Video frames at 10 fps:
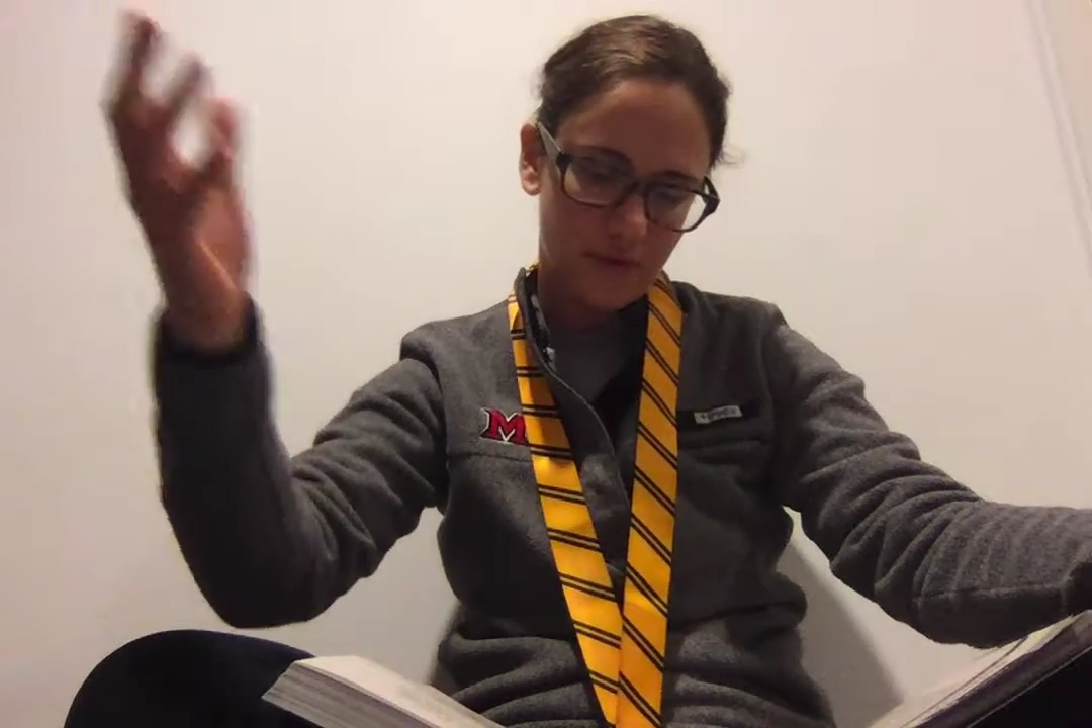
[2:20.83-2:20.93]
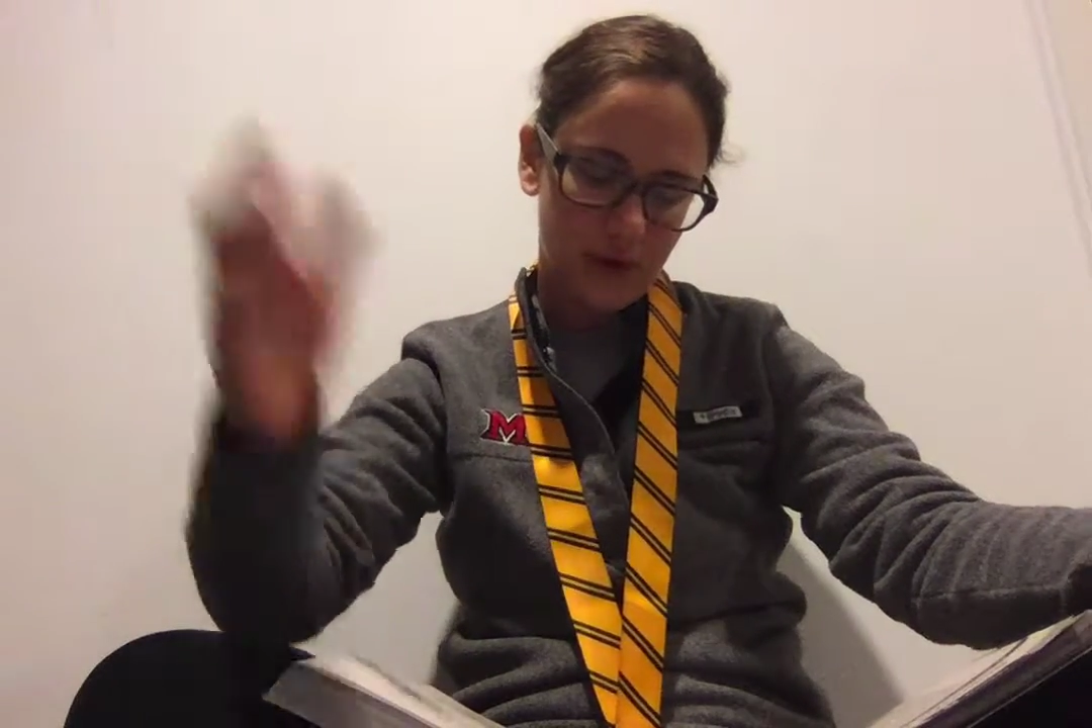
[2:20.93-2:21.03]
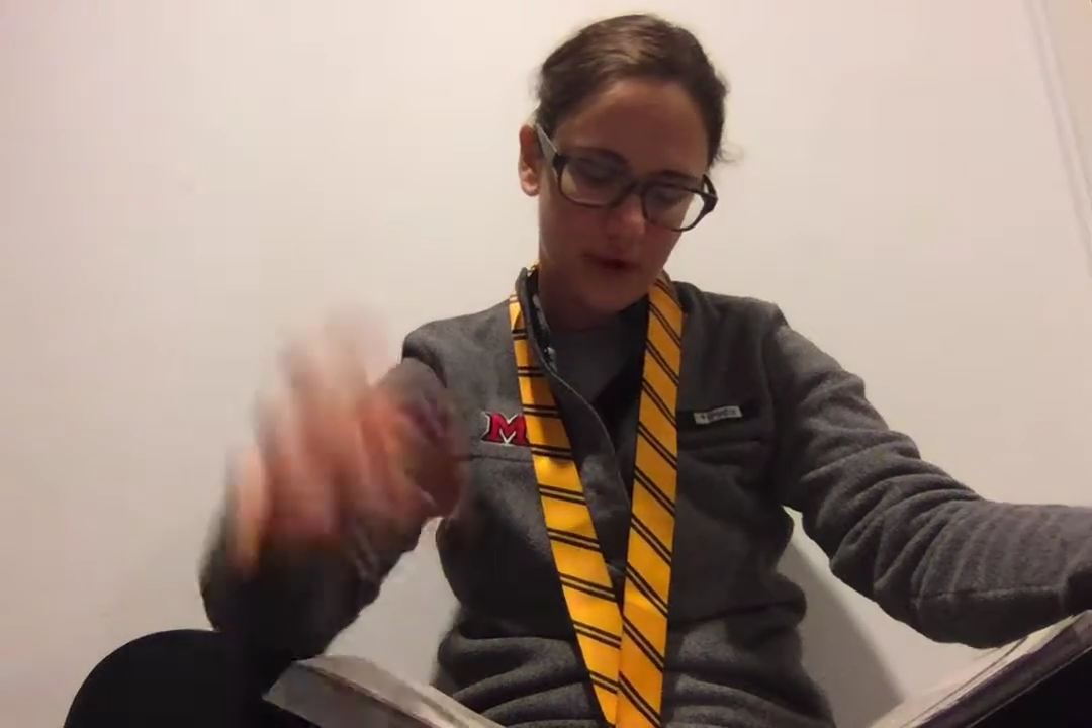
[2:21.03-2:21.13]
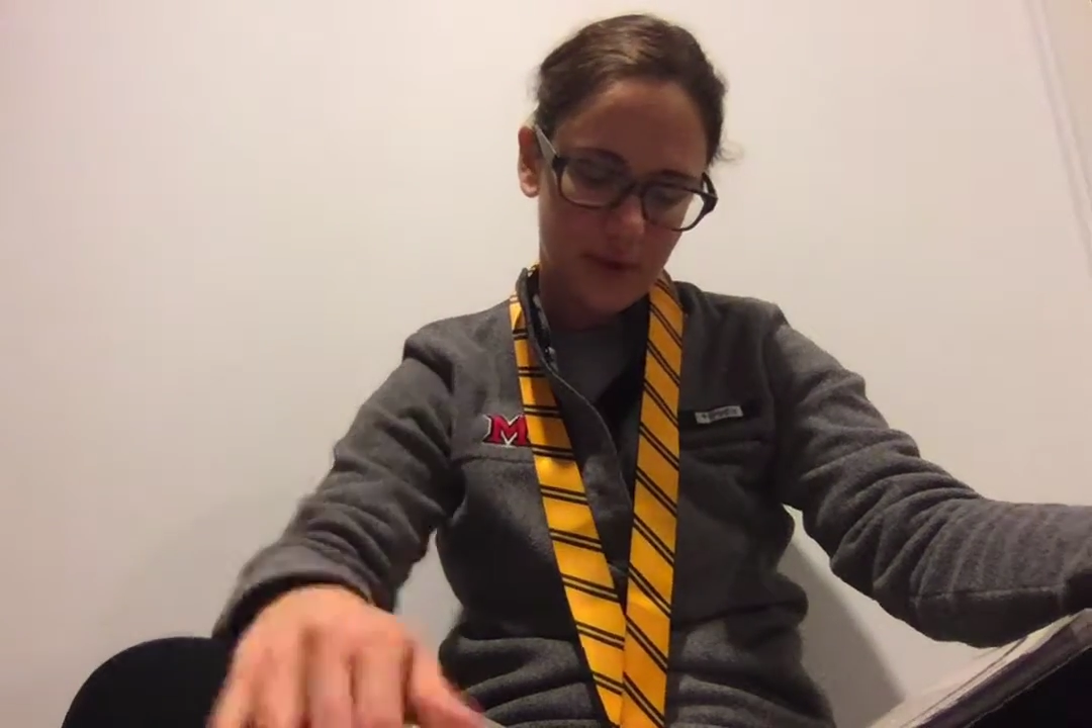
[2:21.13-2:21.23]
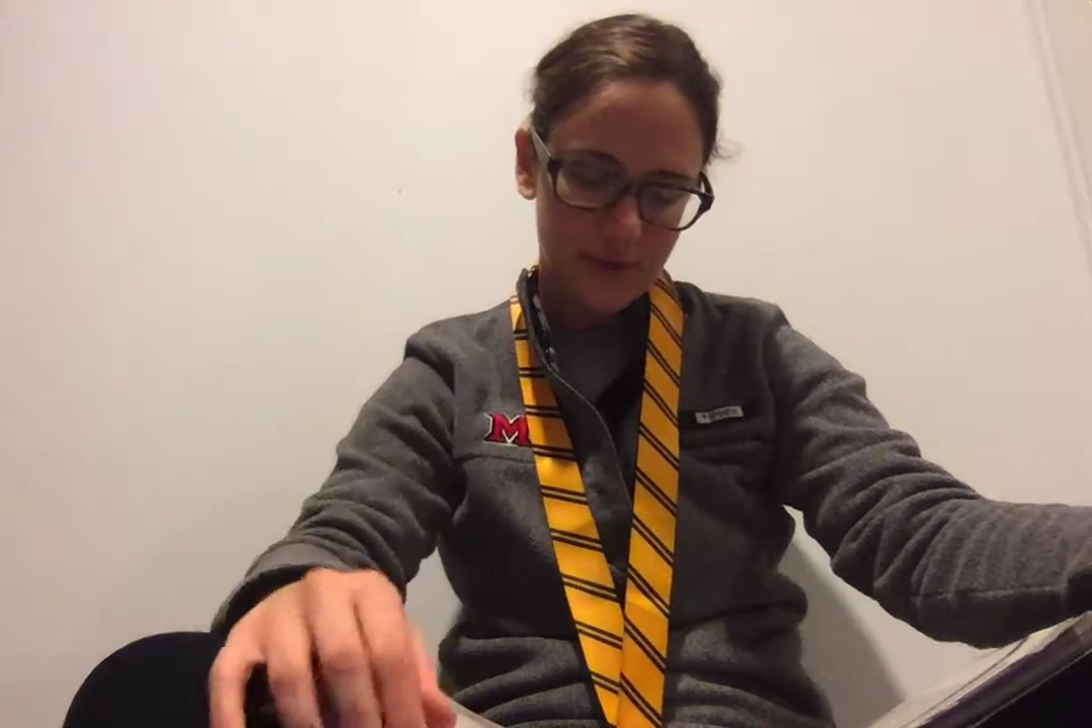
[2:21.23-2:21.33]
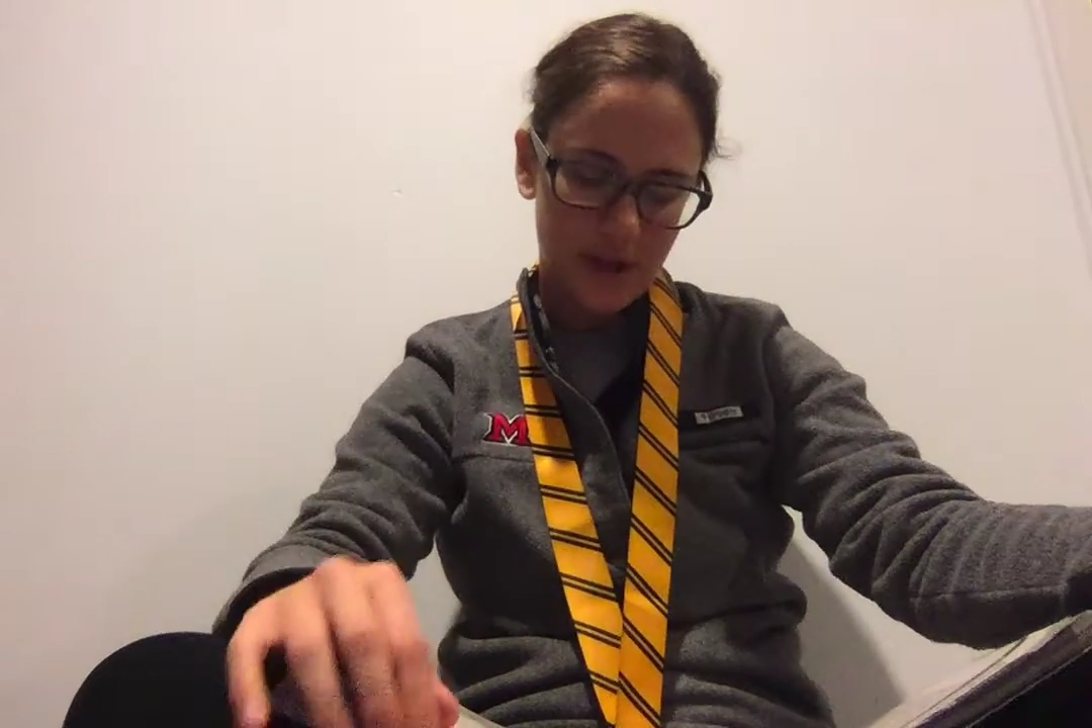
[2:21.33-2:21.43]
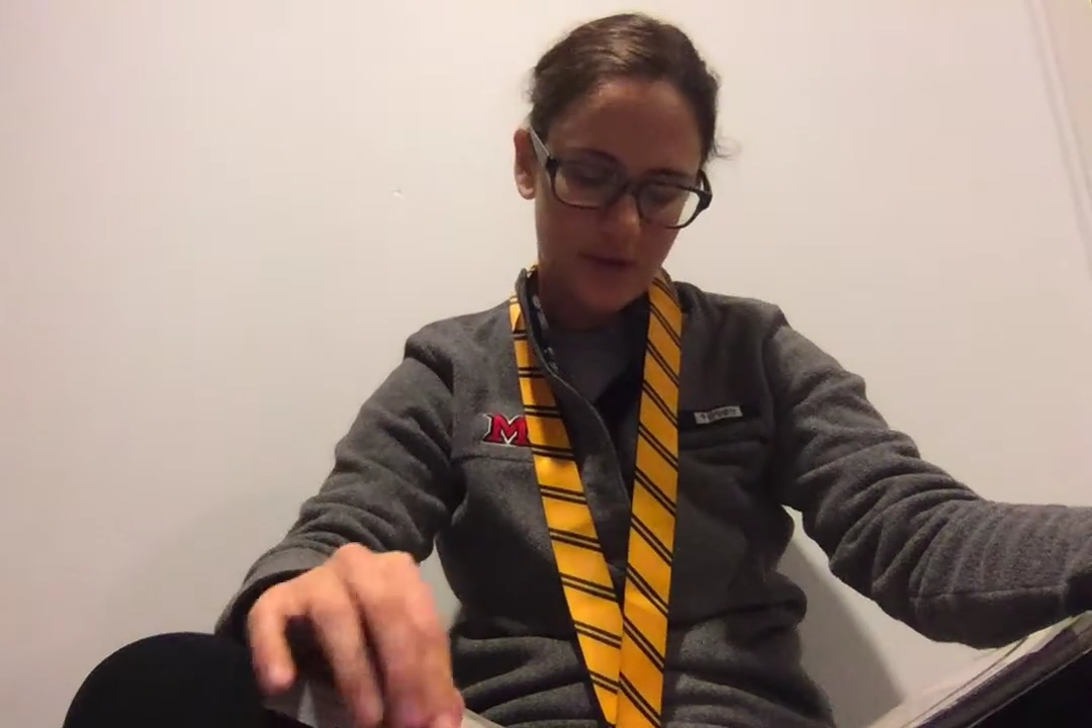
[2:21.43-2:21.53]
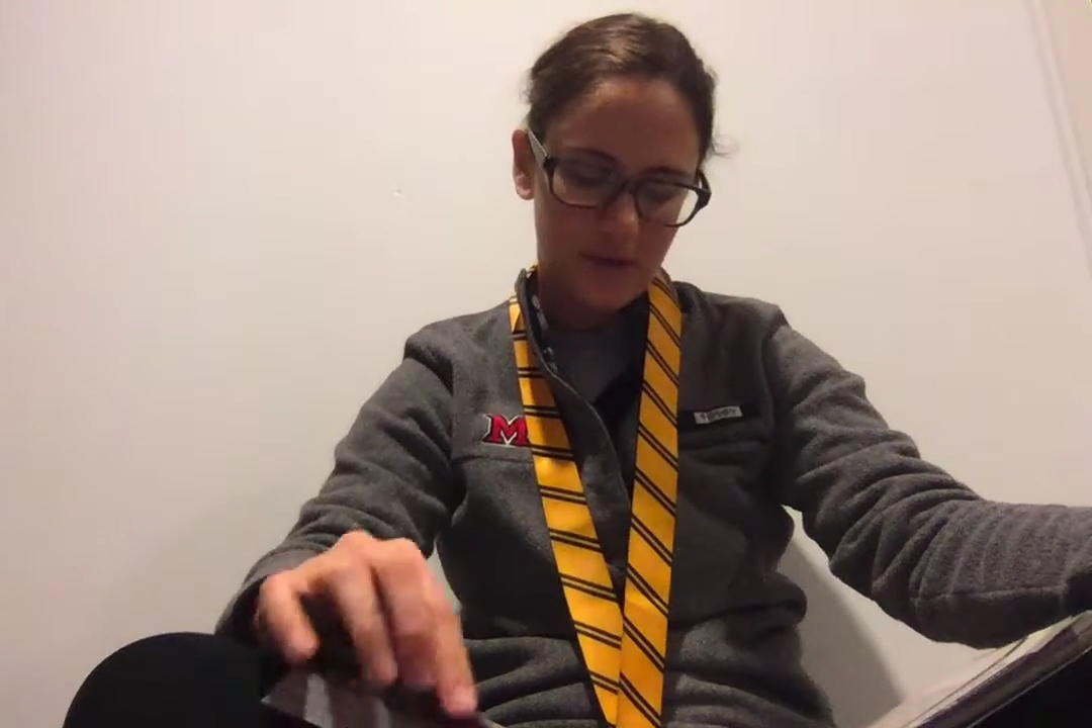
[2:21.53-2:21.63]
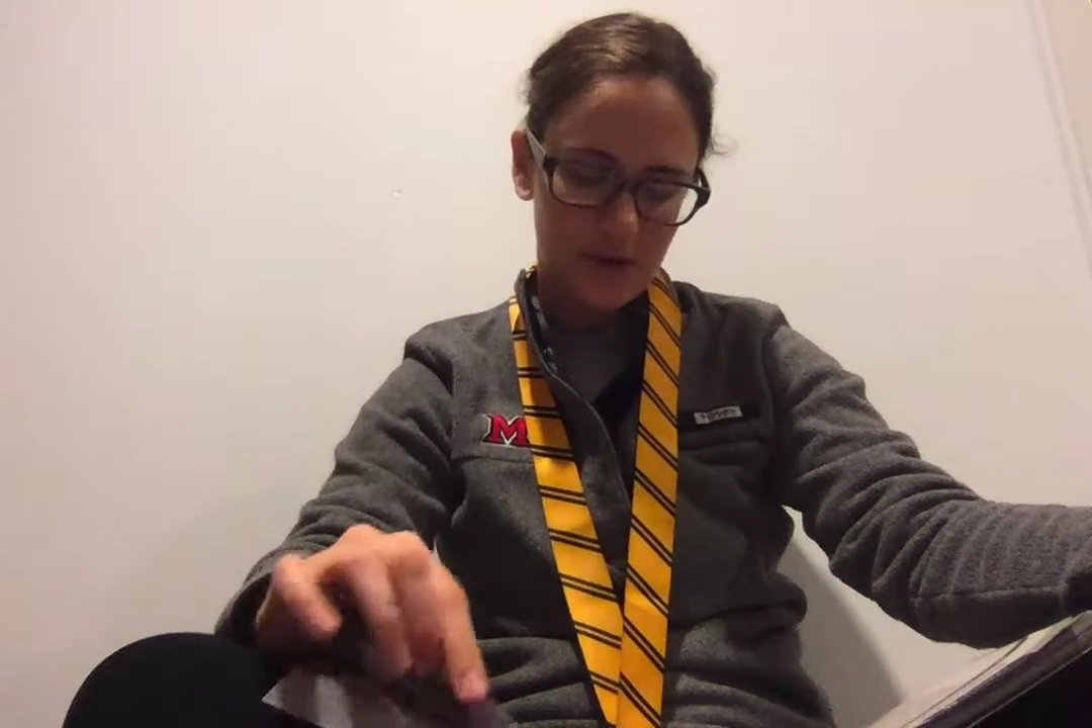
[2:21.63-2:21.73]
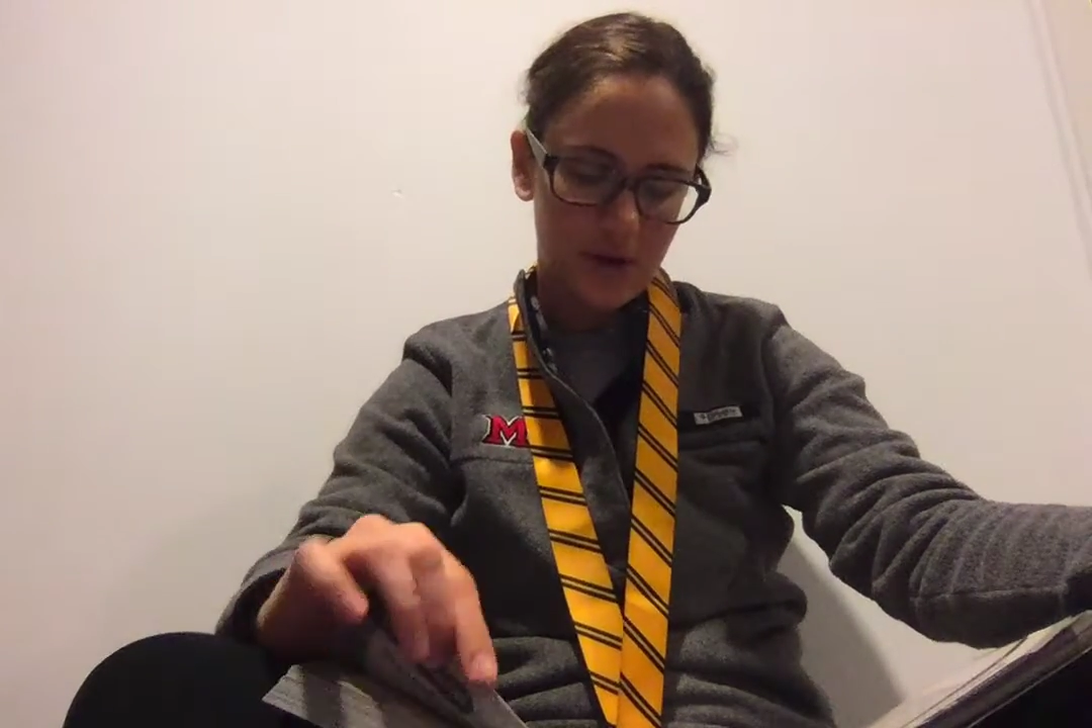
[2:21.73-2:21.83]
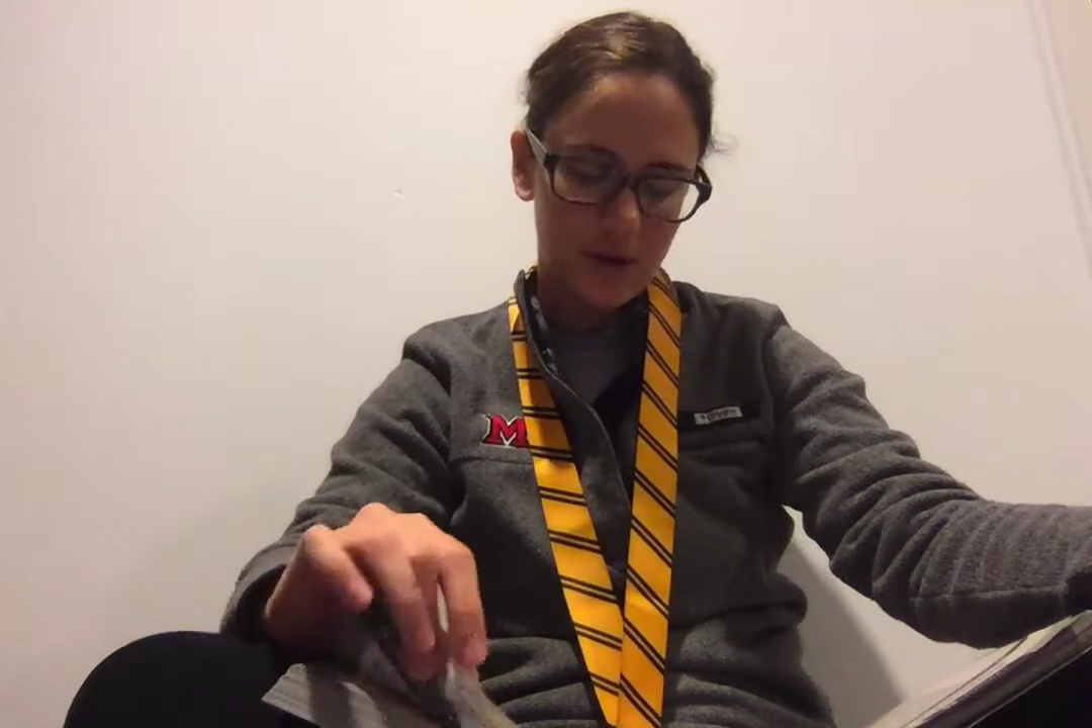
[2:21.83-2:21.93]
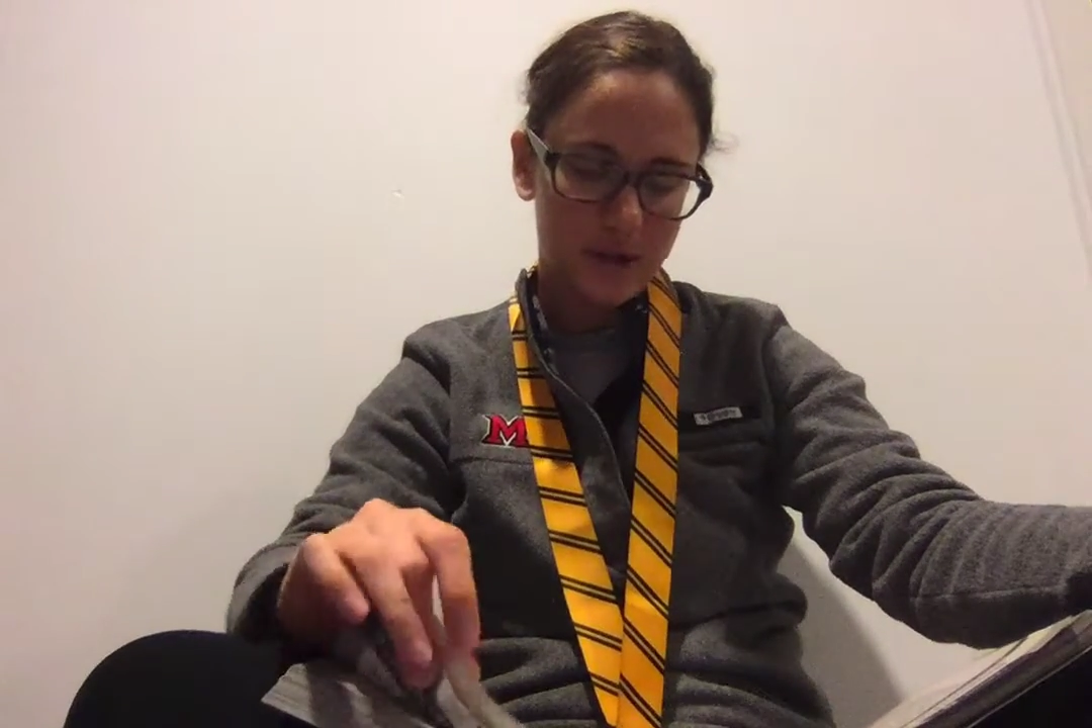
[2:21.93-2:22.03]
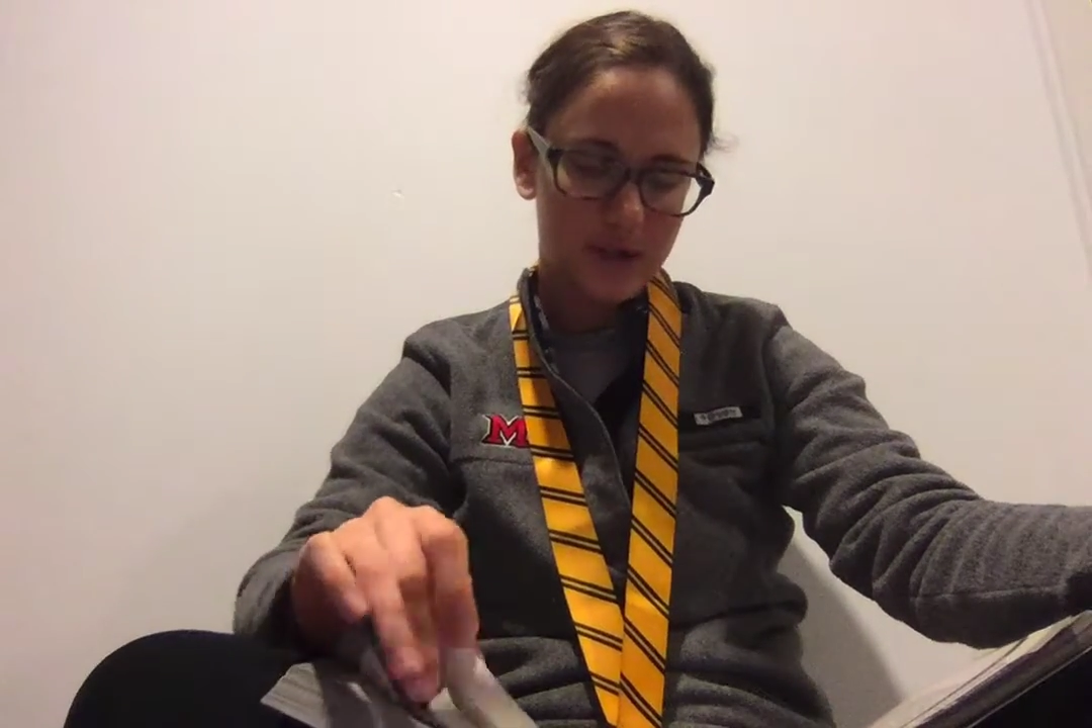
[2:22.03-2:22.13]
what happens after it.